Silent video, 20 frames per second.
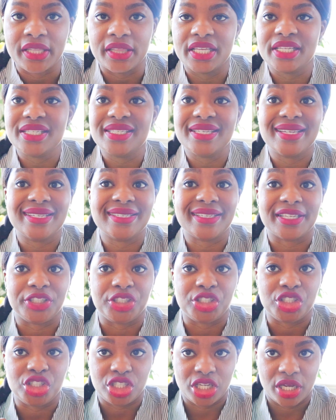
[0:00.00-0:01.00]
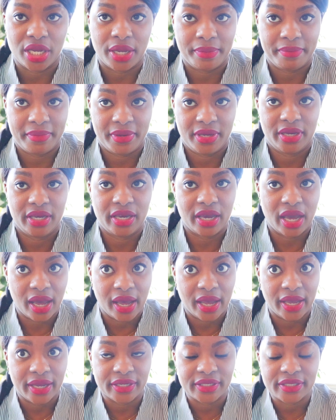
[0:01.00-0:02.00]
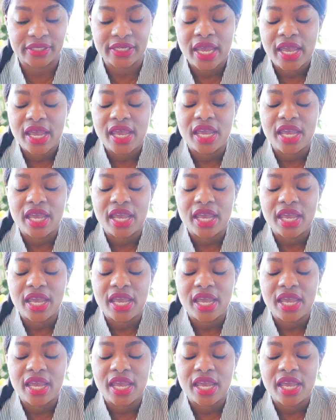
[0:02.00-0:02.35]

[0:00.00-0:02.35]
This is a gem, guys.